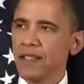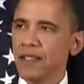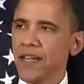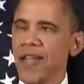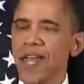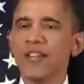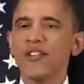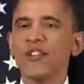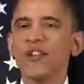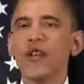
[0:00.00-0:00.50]

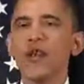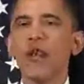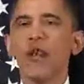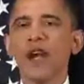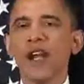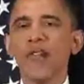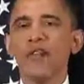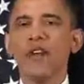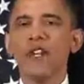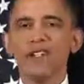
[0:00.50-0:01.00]
and do
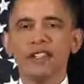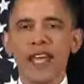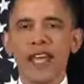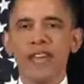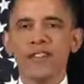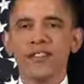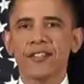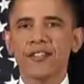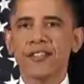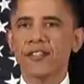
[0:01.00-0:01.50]
whatever it
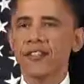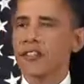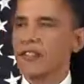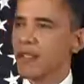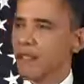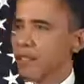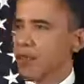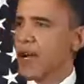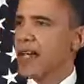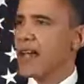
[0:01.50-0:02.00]
takes
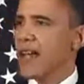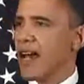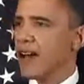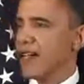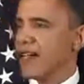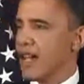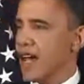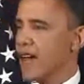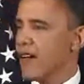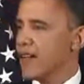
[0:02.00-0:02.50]
to bring down
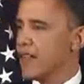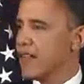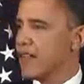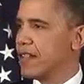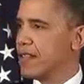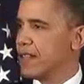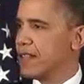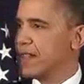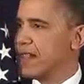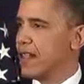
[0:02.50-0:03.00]
Gaddafi
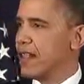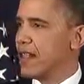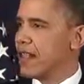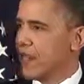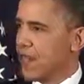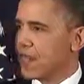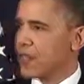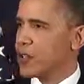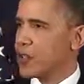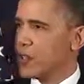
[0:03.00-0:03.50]
and
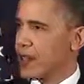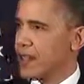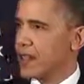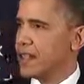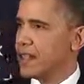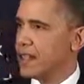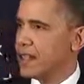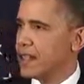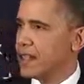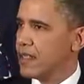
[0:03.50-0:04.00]
usher
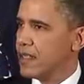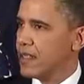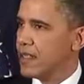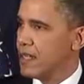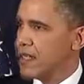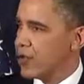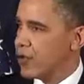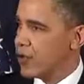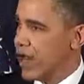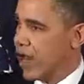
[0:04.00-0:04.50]
in
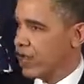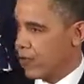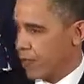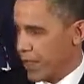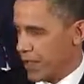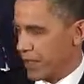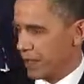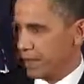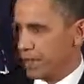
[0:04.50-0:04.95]
a new government.